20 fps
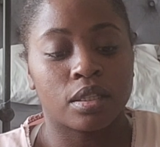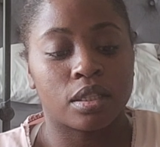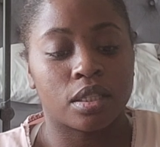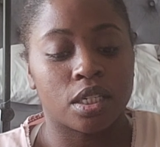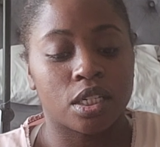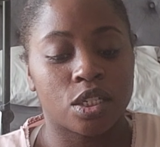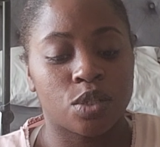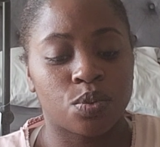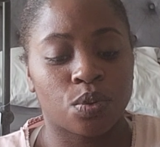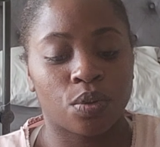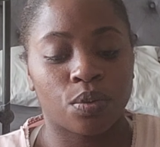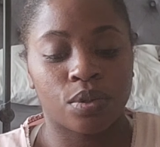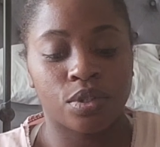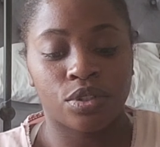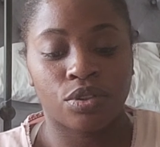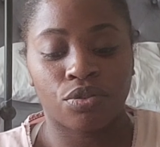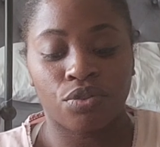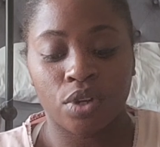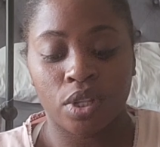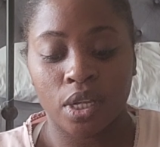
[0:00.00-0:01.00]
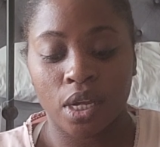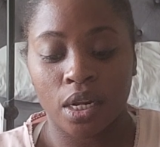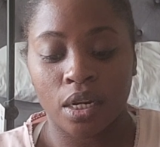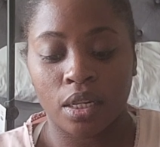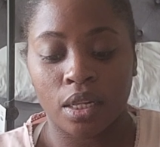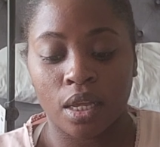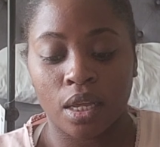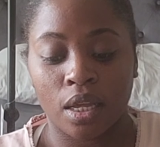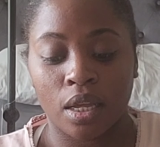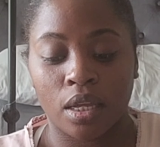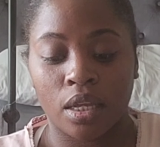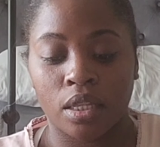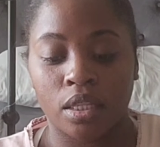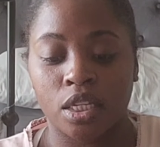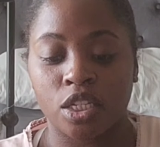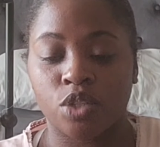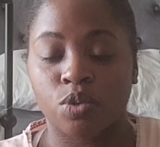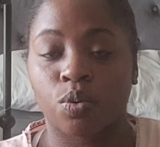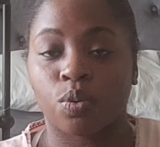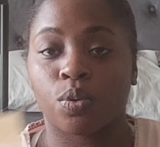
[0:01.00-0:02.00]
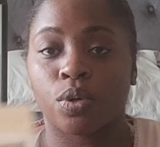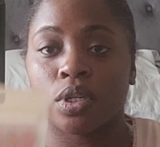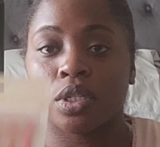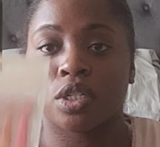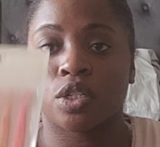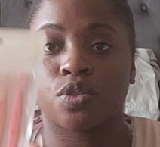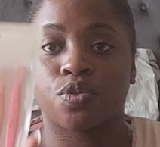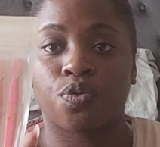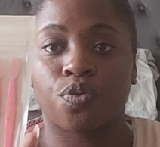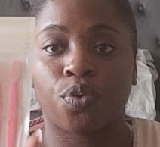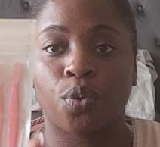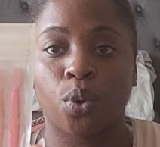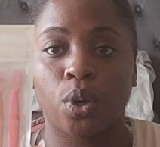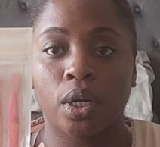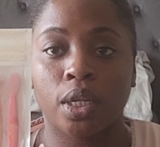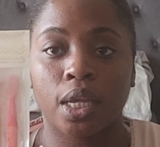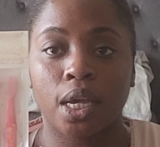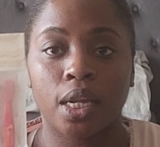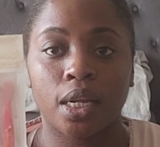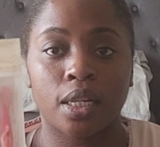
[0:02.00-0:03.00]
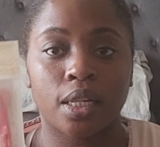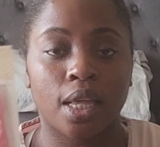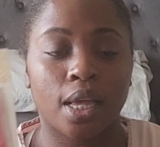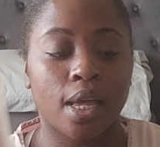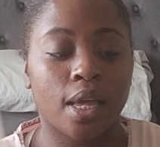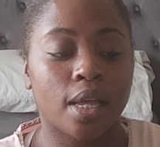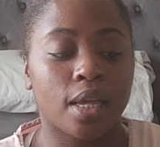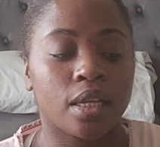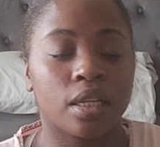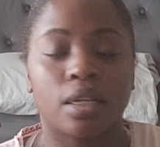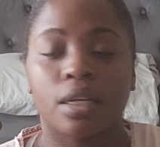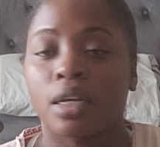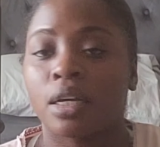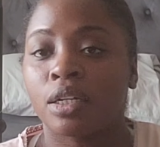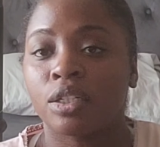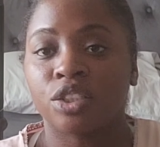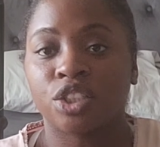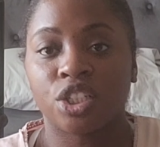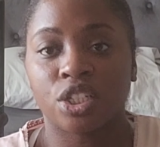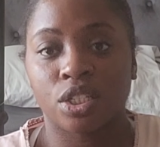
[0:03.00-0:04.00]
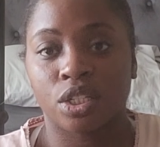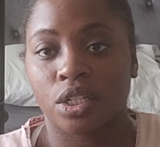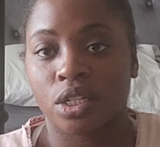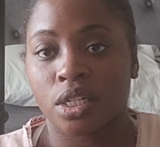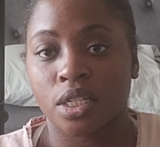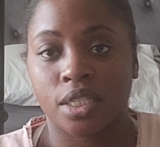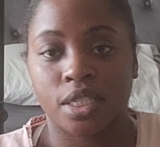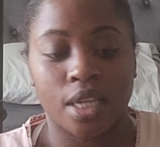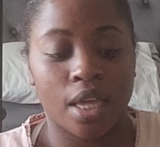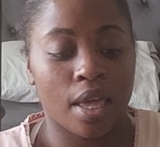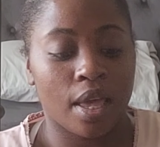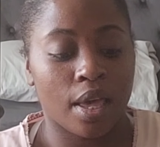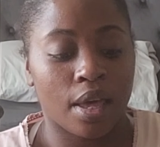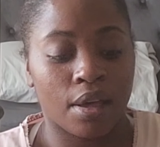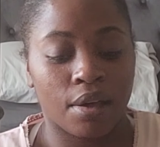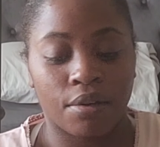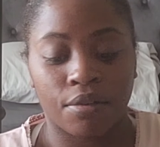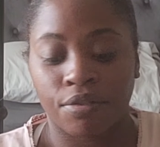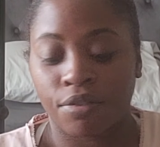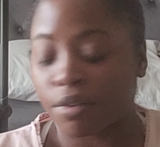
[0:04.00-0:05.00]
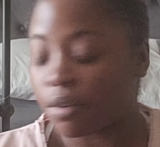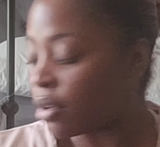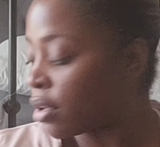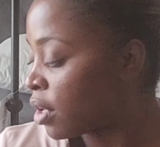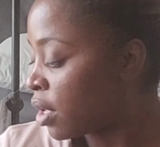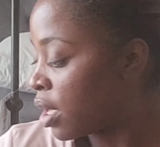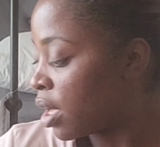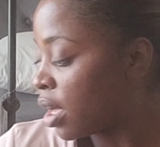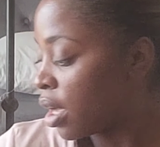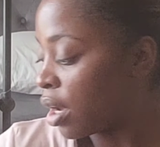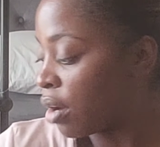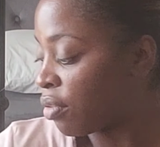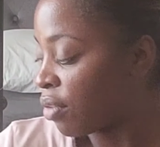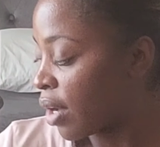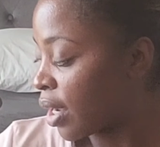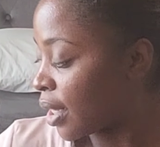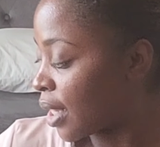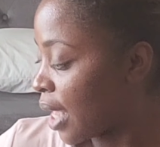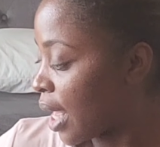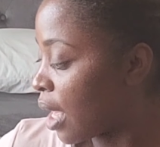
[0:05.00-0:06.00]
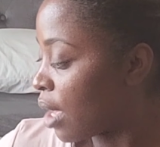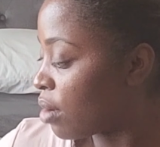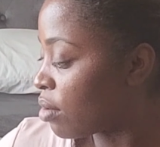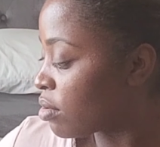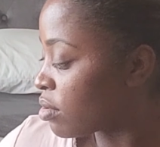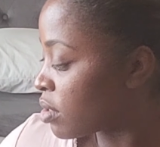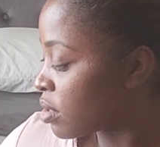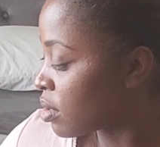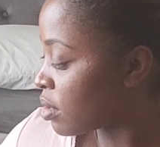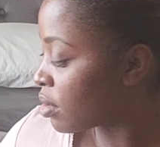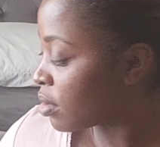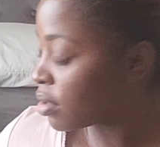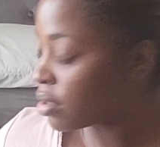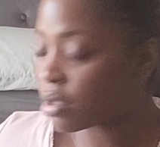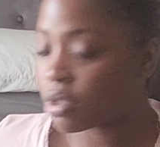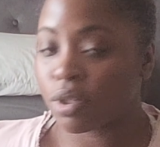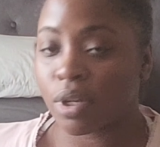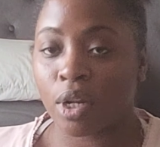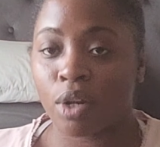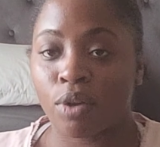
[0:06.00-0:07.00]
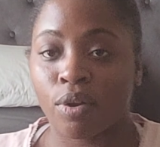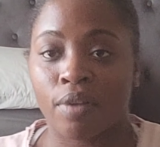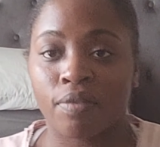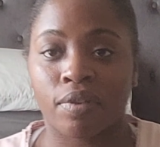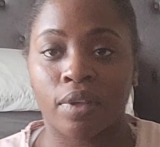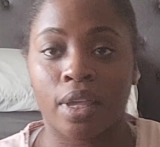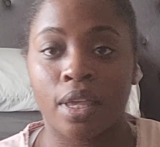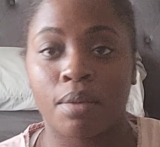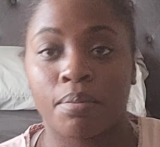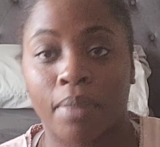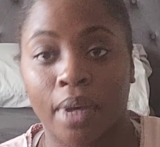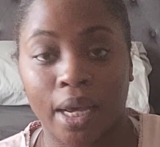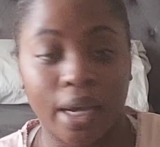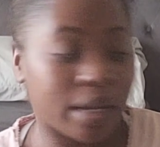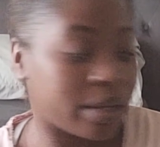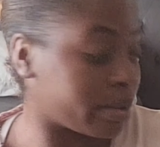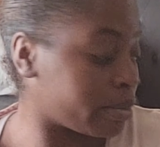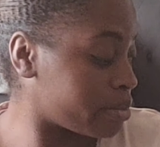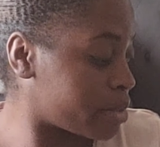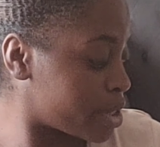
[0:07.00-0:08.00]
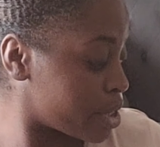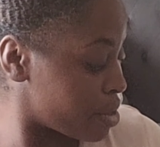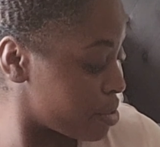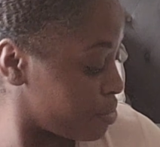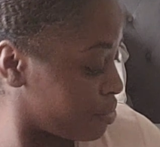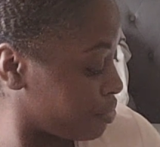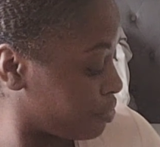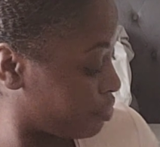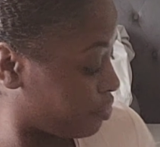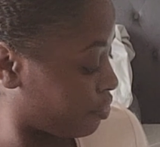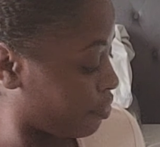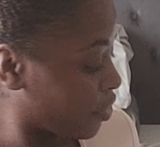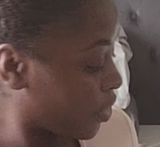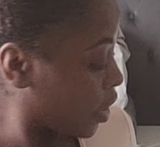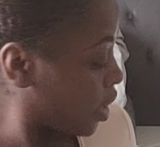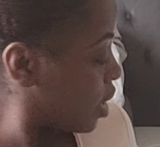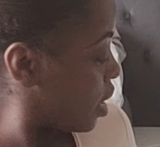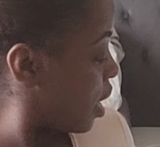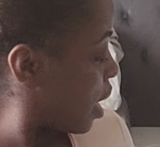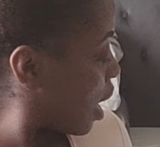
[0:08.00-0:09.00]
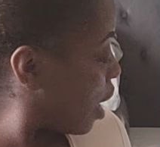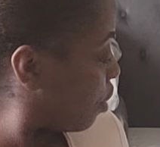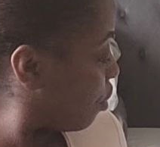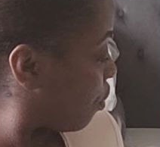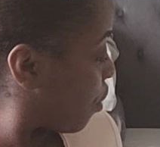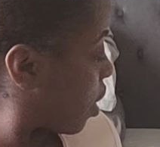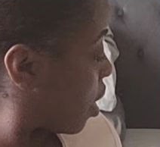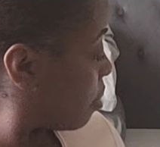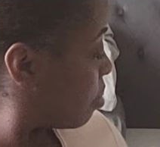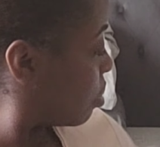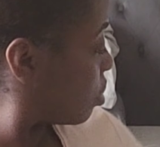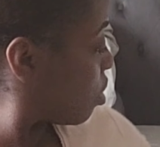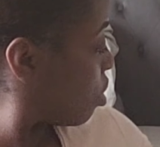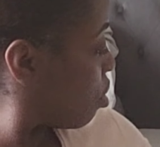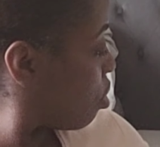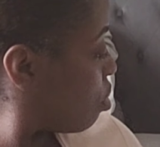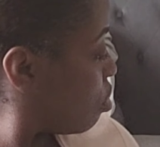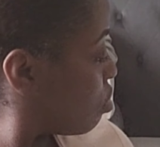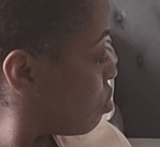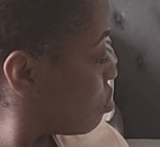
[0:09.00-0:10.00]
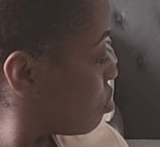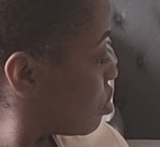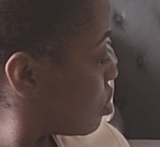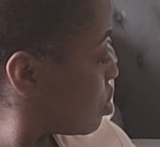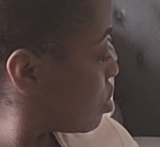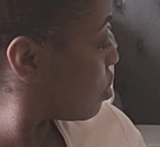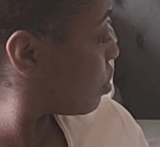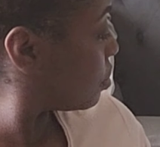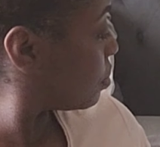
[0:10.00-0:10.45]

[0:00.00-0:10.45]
This one was $3.99. This one was $4.99. Just good to have around the house so I don't have to keep buying them. So I grabbed those.